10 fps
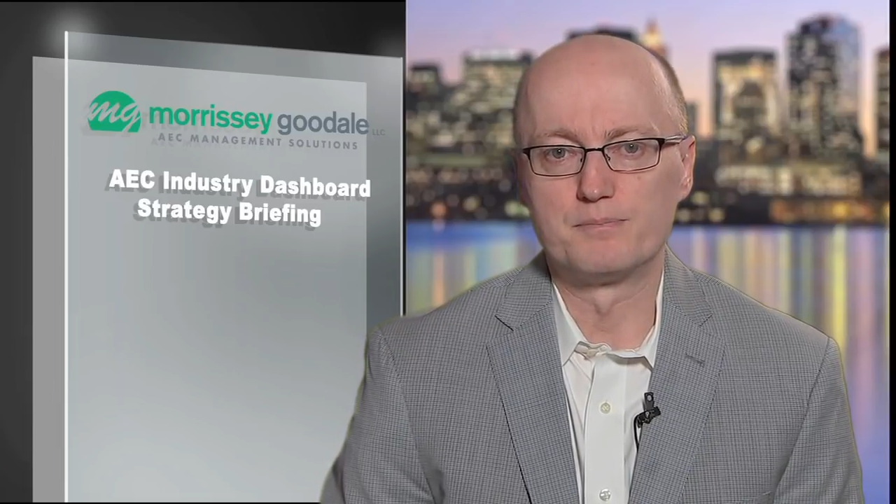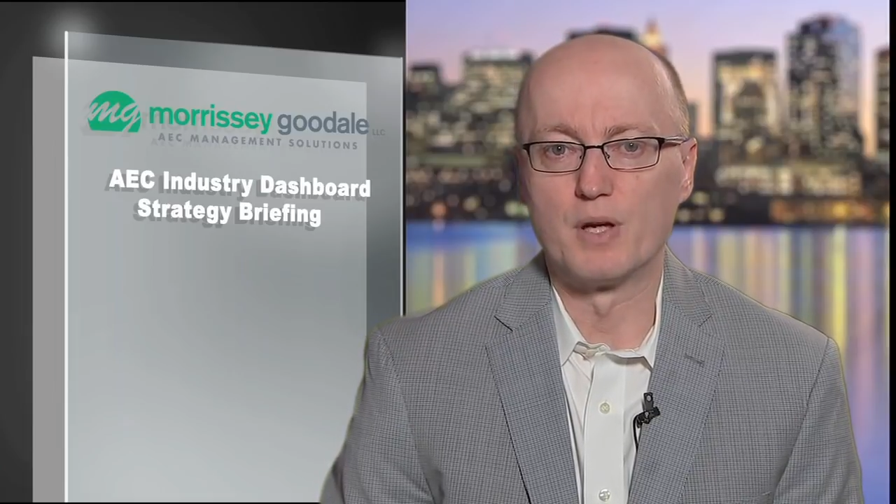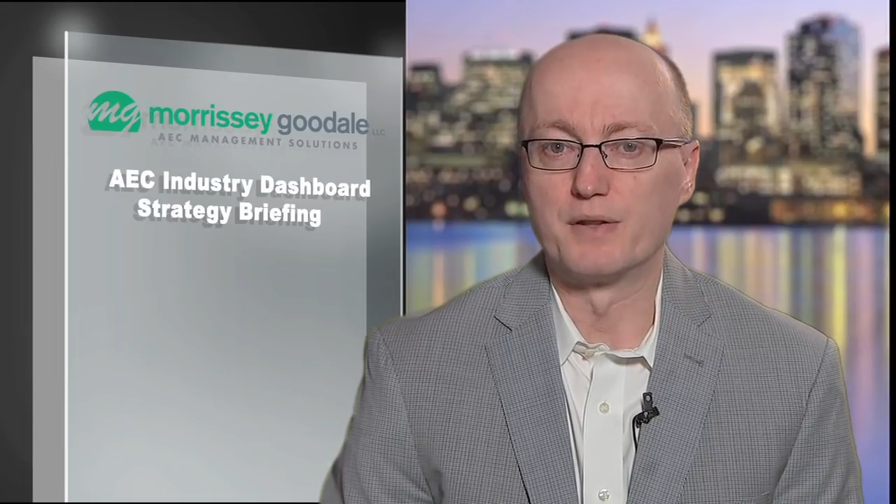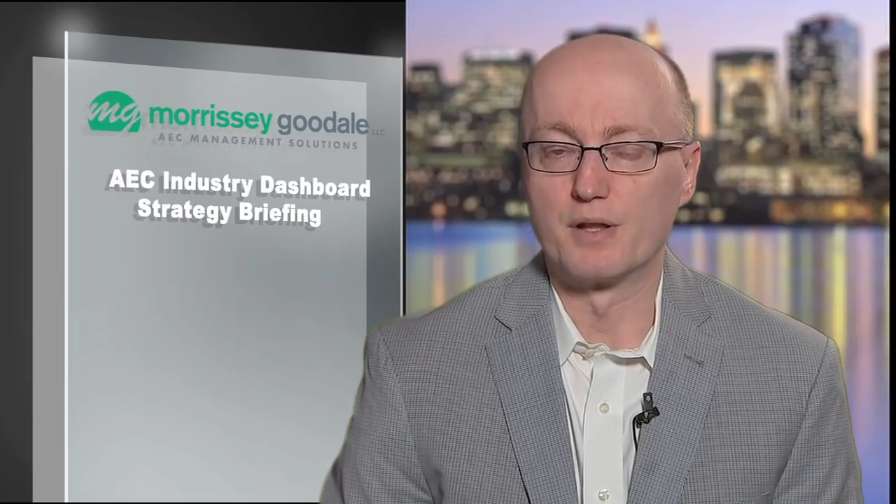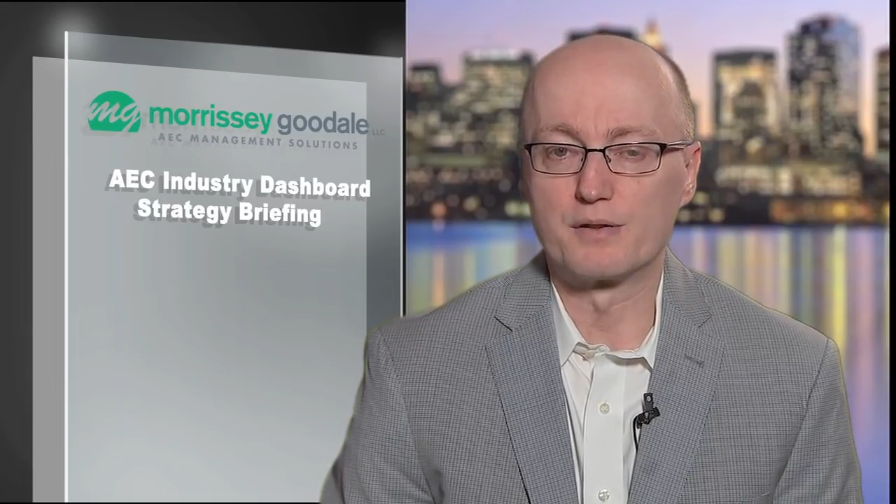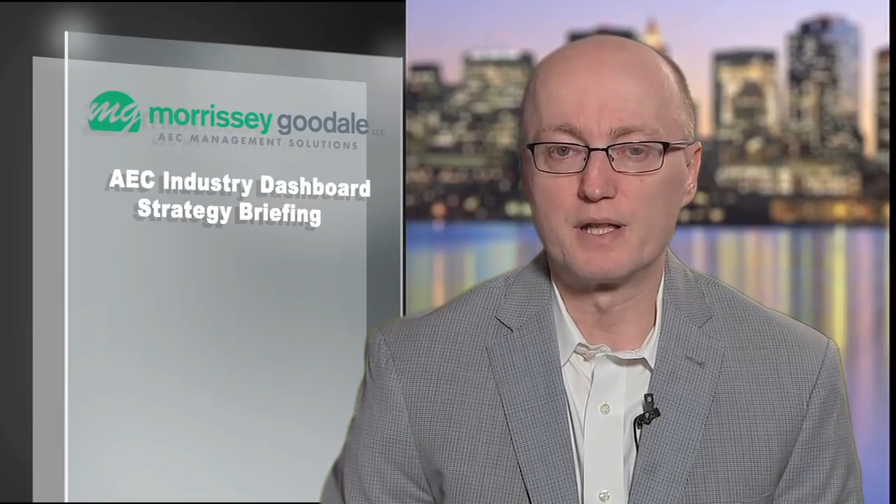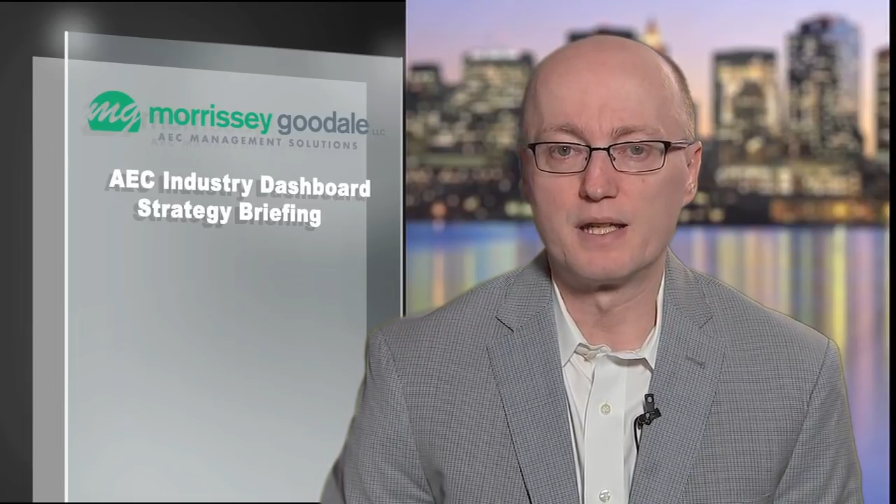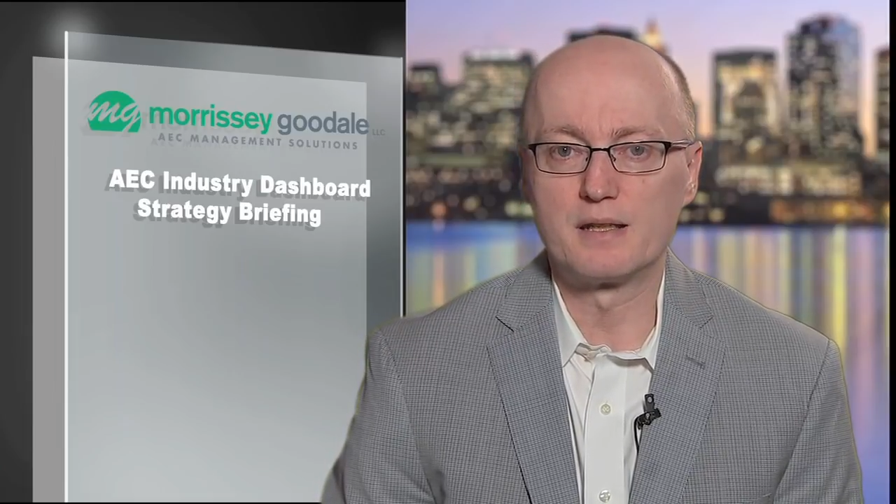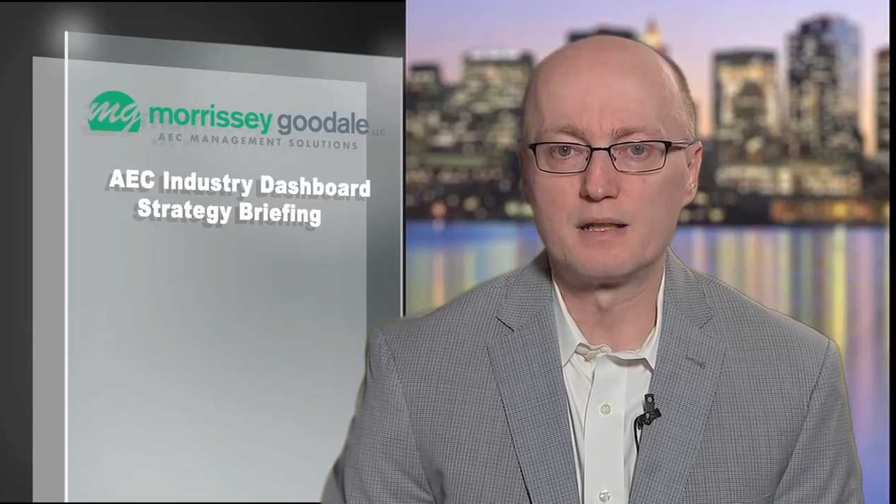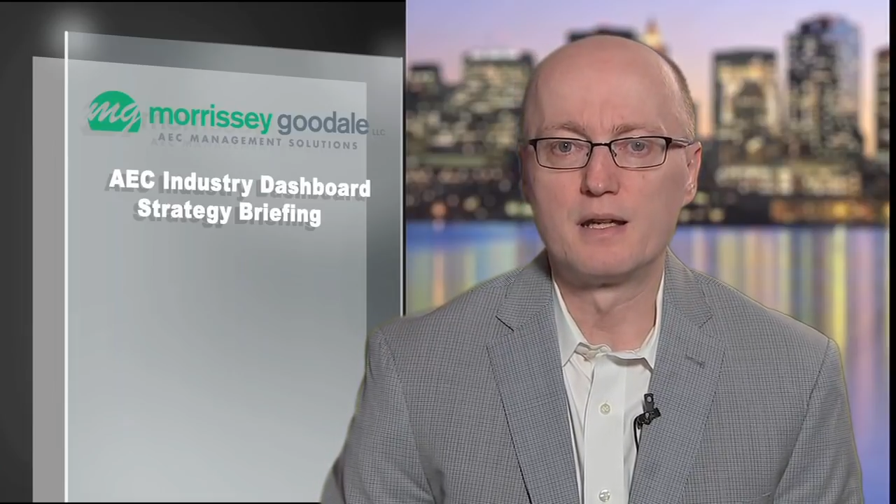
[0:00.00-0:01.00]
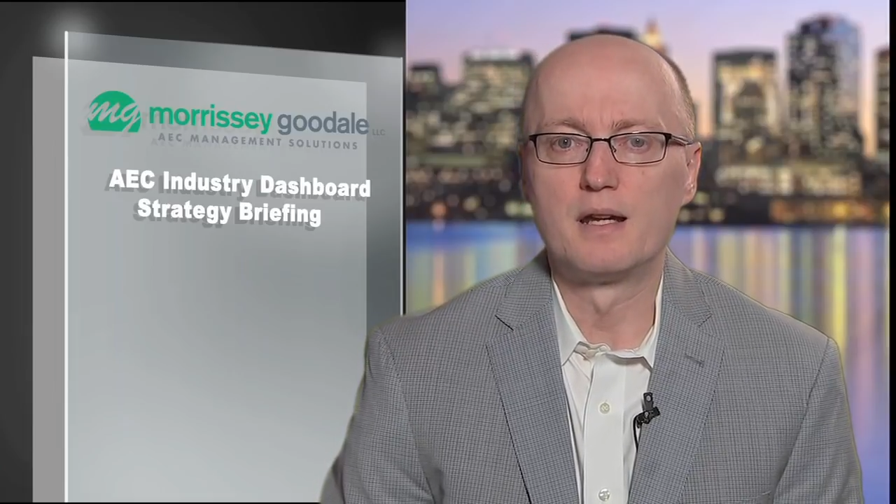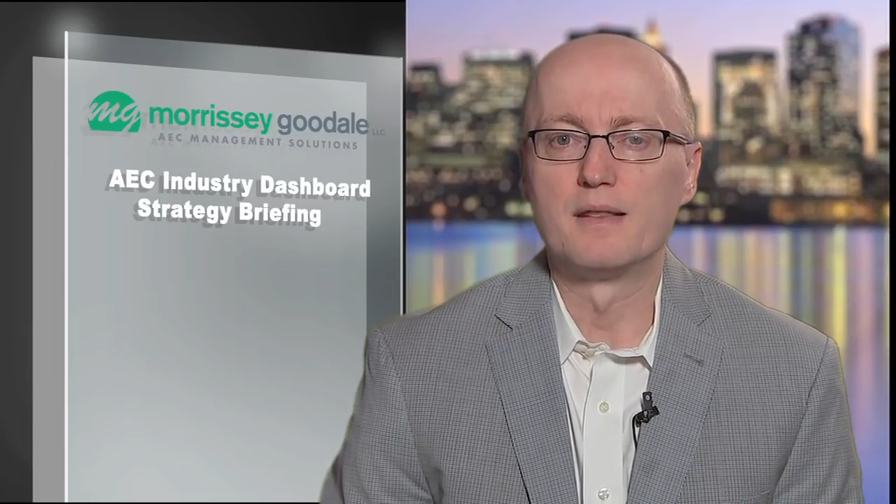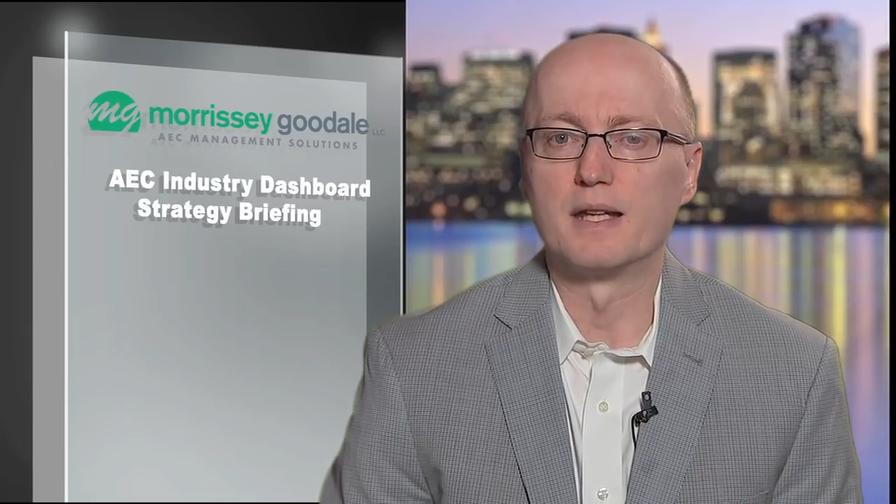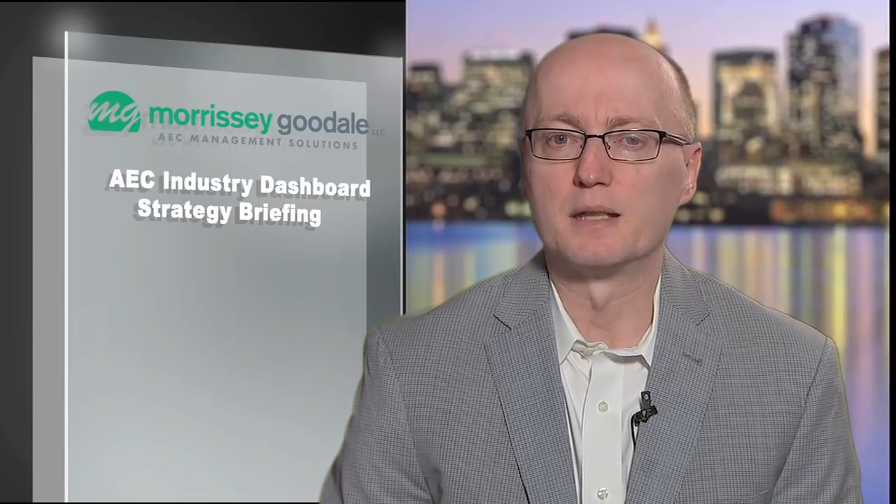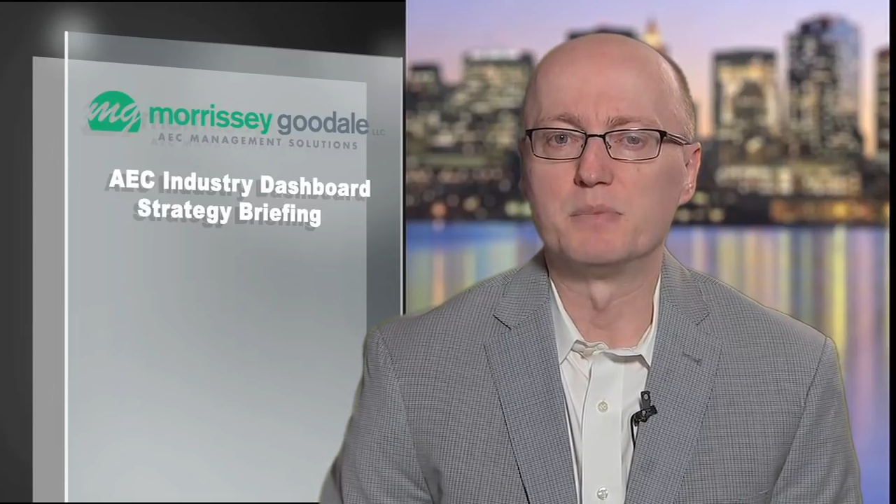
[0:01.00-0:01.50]
On the other hand,
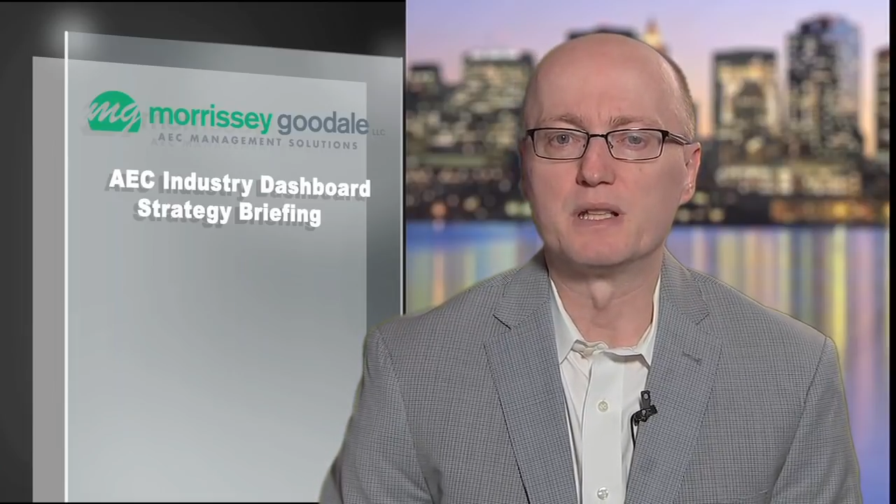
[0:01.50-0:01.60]
they can be